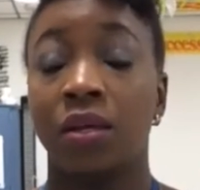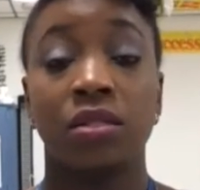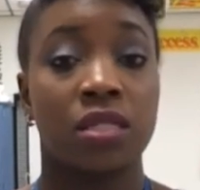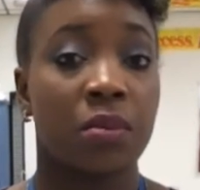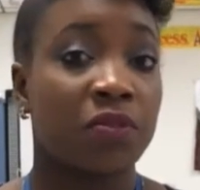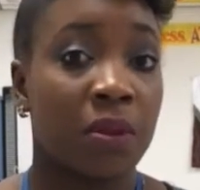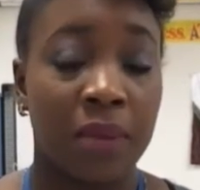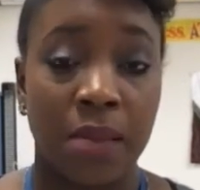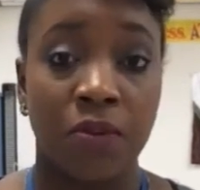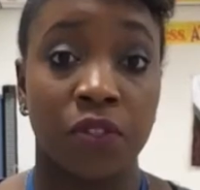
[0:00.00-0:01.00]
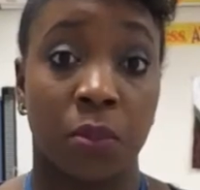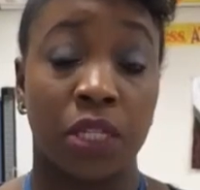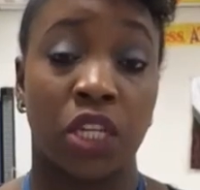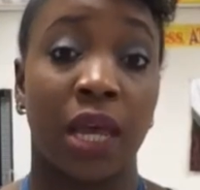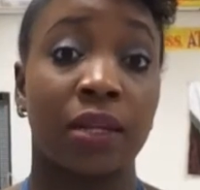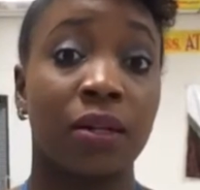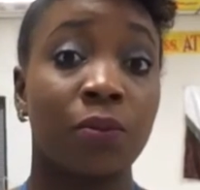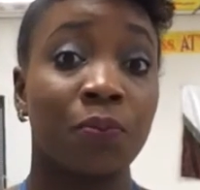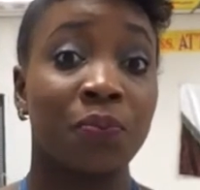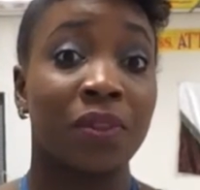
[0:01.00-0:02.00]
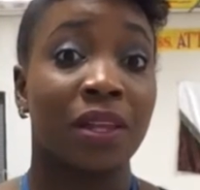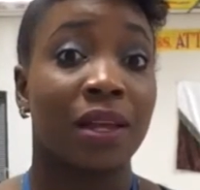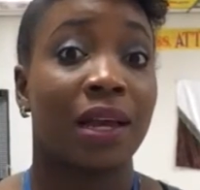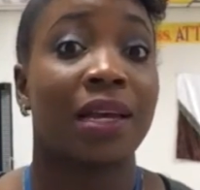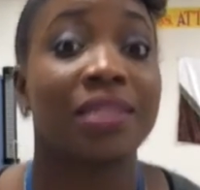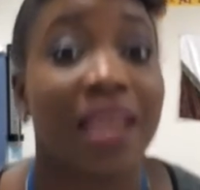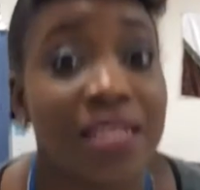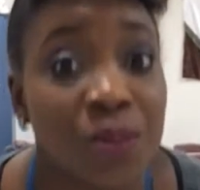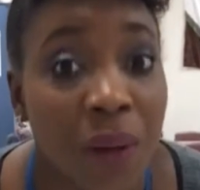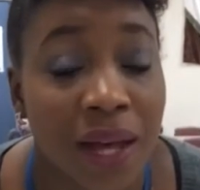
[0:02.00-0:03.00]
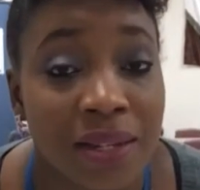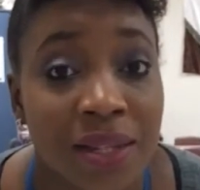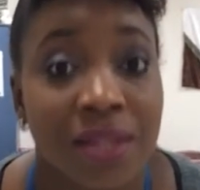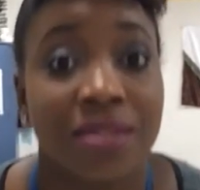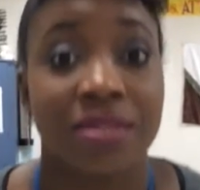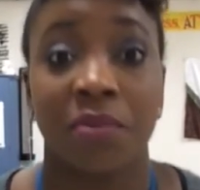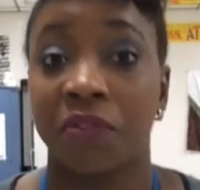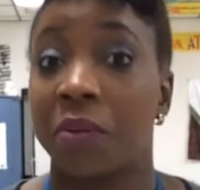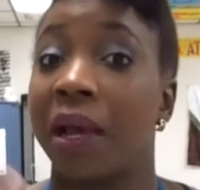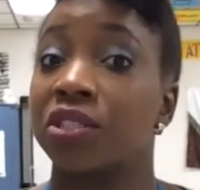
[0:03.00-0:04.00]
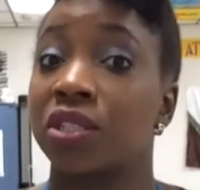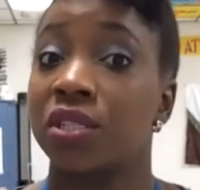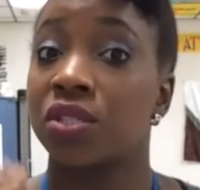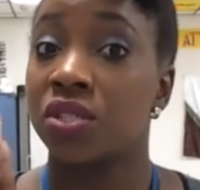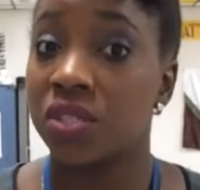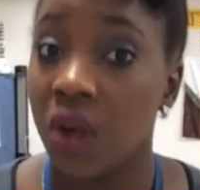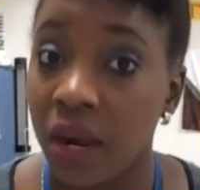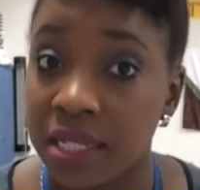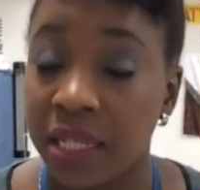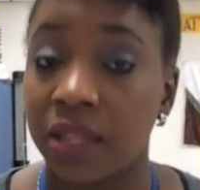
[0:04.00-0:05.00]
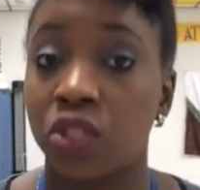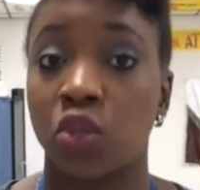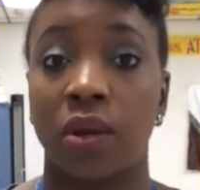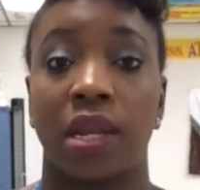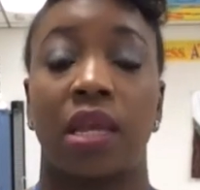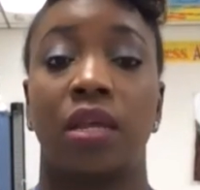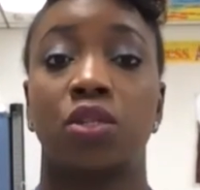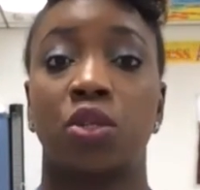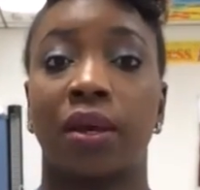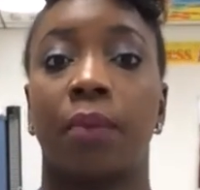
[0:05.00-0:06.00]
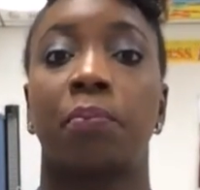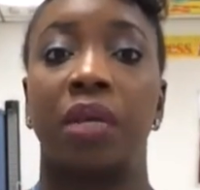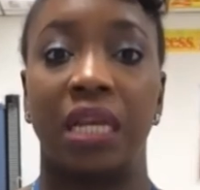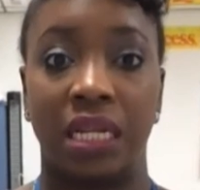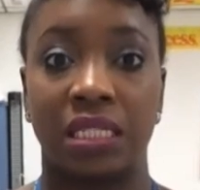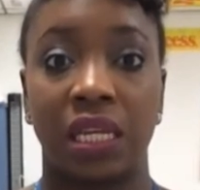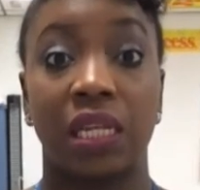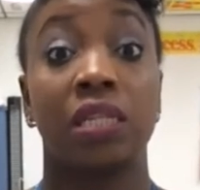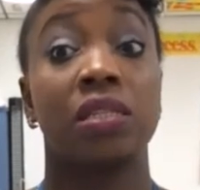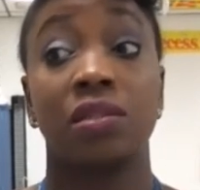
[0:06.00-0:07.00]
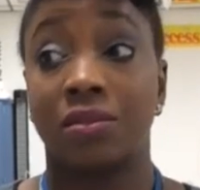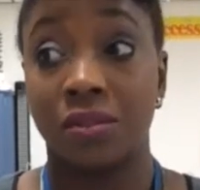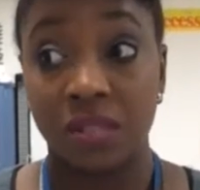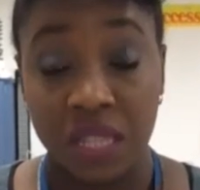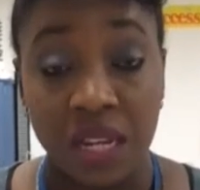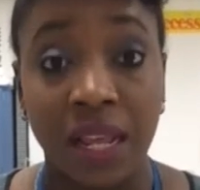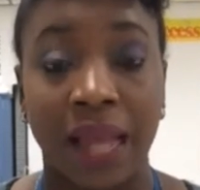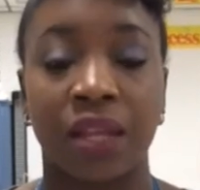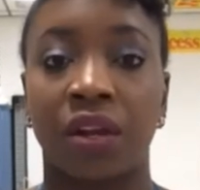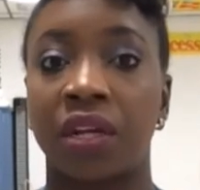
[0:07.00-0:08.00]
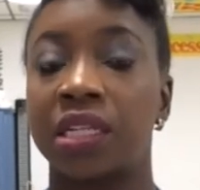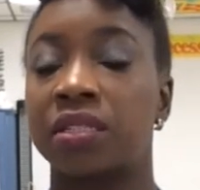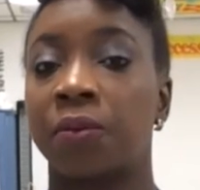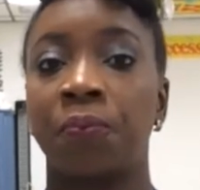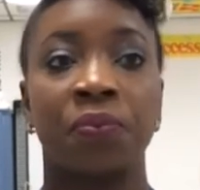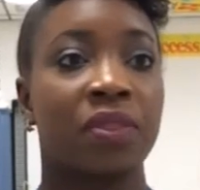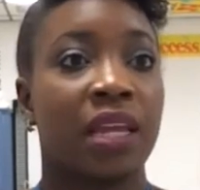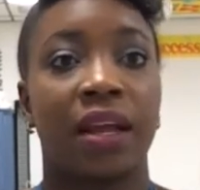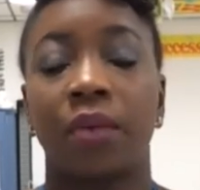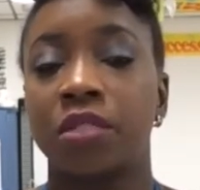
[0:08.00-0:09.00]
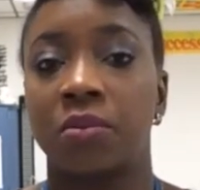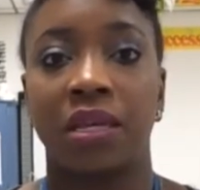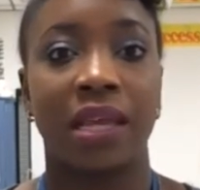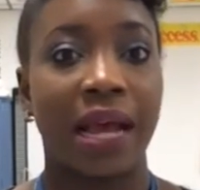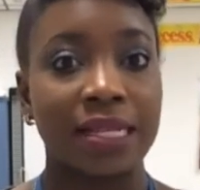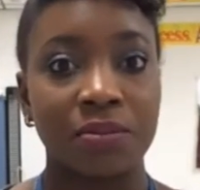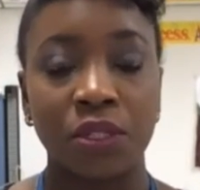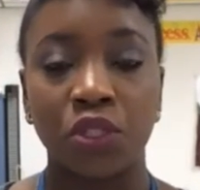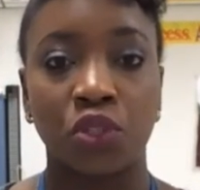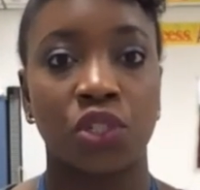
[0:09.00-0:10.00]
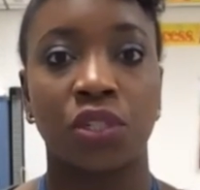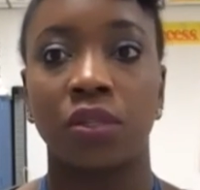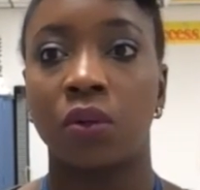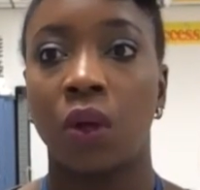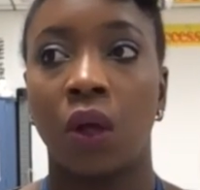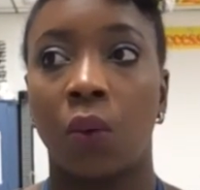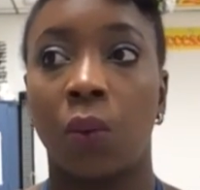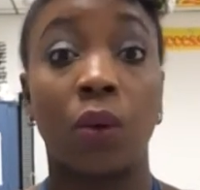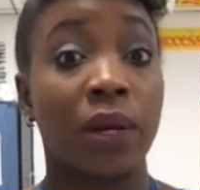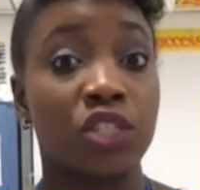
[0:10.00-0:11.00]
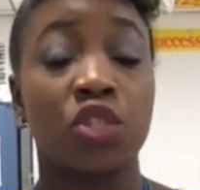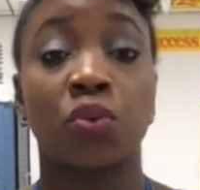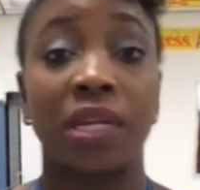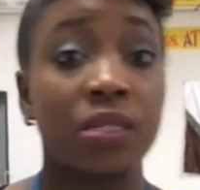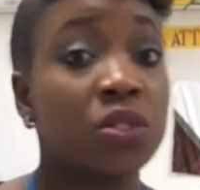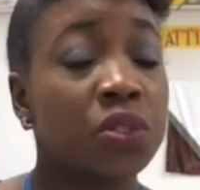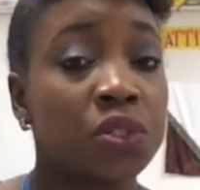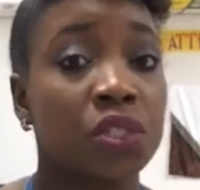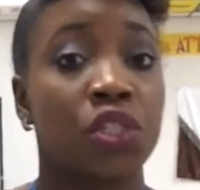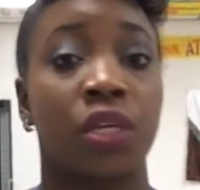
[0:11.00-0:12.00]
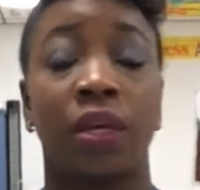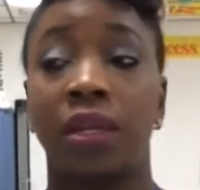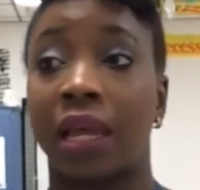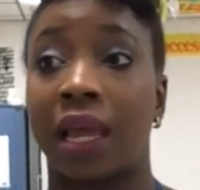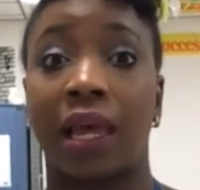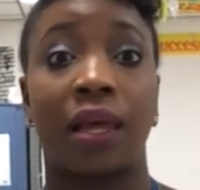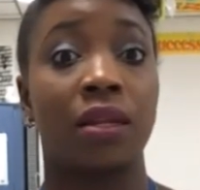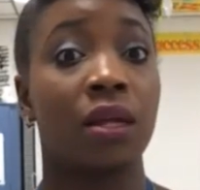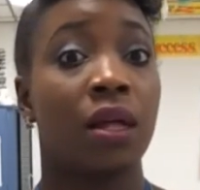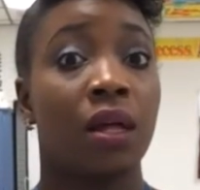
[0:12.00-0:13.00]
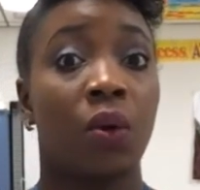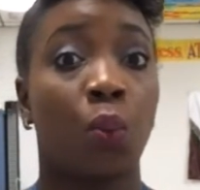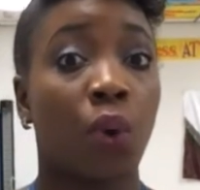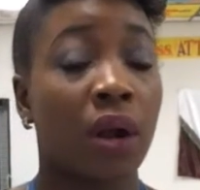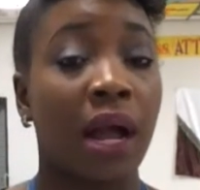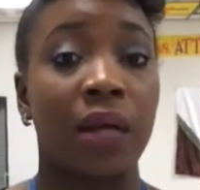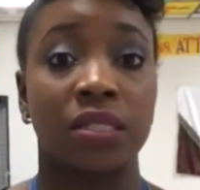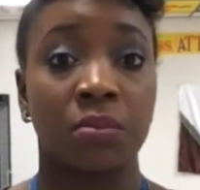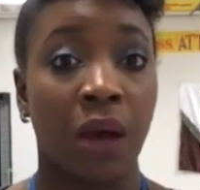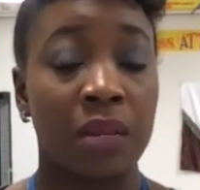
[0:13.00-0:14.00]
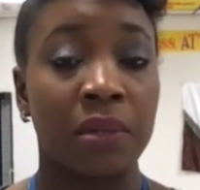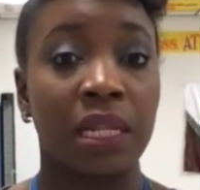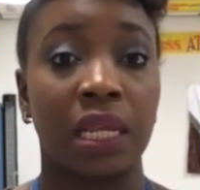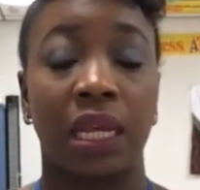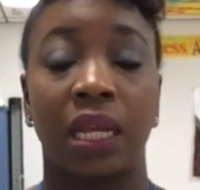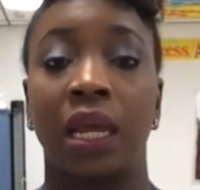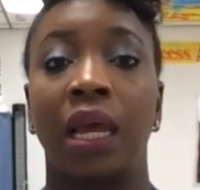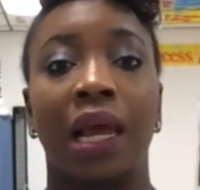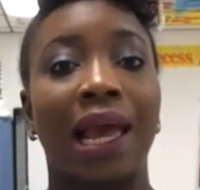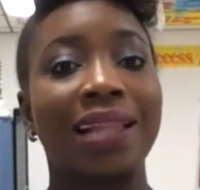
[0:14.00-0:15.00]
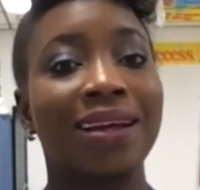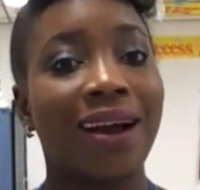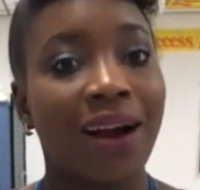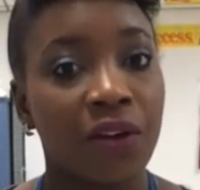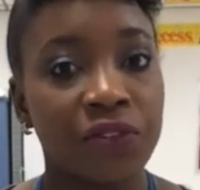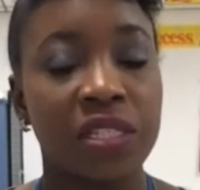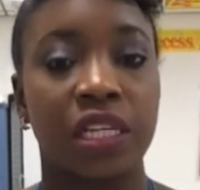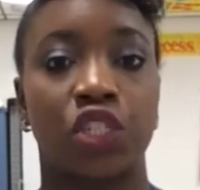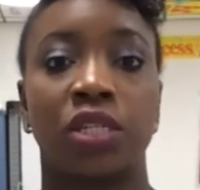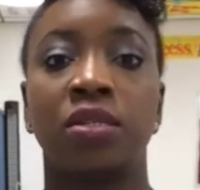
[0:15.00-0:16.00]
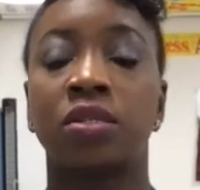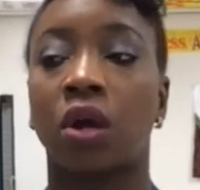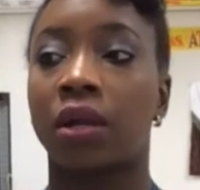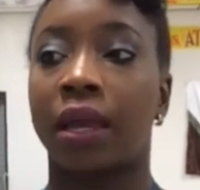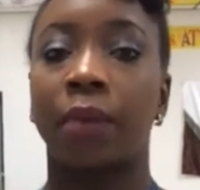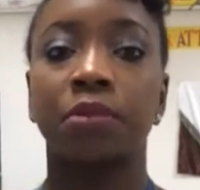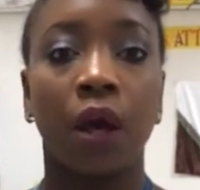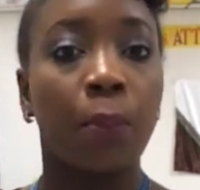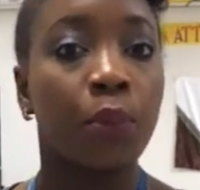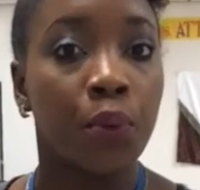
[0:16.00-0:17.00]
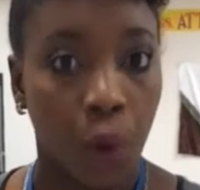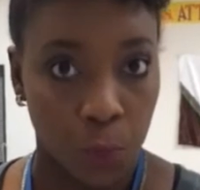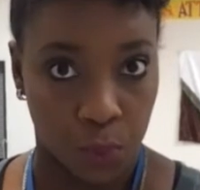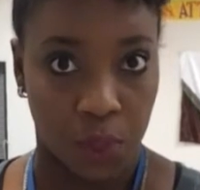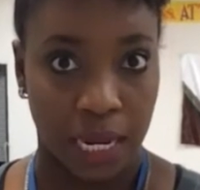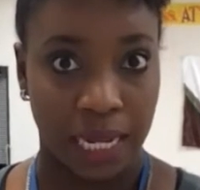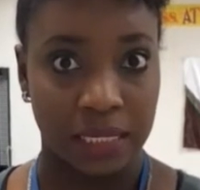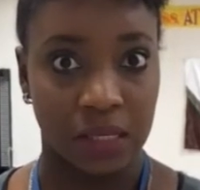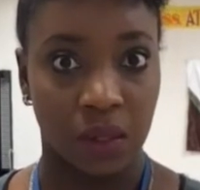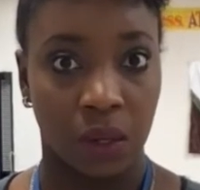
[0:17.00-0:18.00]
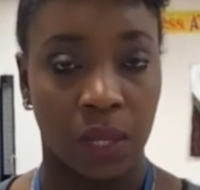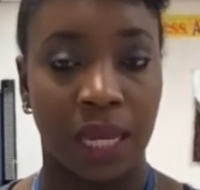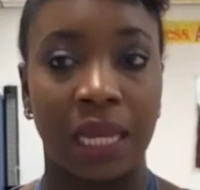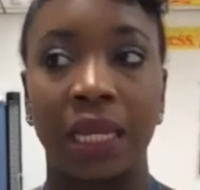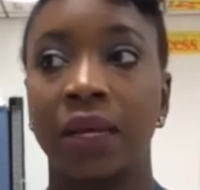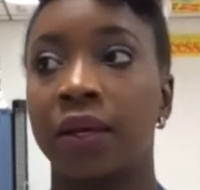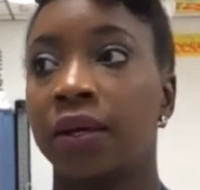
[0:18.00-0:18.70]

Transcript: Some of them came over to my channel, and guess what? Some of them actually started training to compete in team categories. They come to me, they ask me nutrition what questions related to nutrition and workouts and bodybuilding. And the conversations are kept appropriate, okay?